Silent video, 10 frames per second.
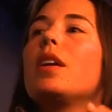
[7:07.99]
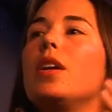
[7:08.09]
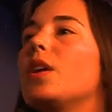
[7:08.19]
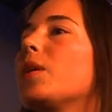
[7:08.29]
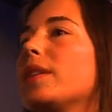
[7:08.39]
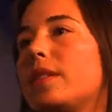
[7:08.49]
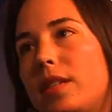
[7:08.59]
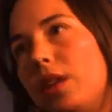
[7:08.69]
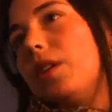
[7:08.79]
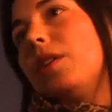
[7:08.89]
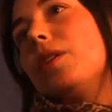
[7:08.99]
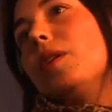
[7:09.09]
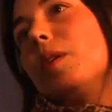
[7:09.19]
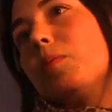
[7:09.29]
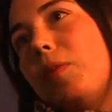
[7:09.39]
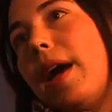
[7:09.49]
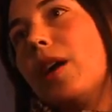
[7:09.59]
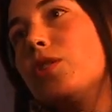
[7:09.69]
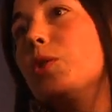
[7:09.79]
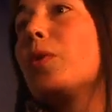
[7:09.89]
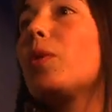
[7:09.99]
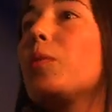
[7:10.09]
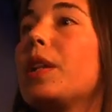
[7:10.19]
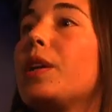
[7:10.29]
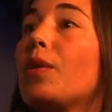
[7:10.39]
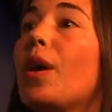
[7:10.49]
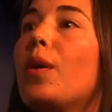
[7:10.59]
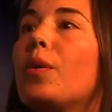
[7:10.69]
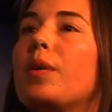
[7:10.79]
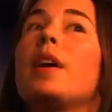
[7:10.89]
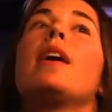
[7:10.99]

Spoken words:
you know, a singular brand. You weren't really your own.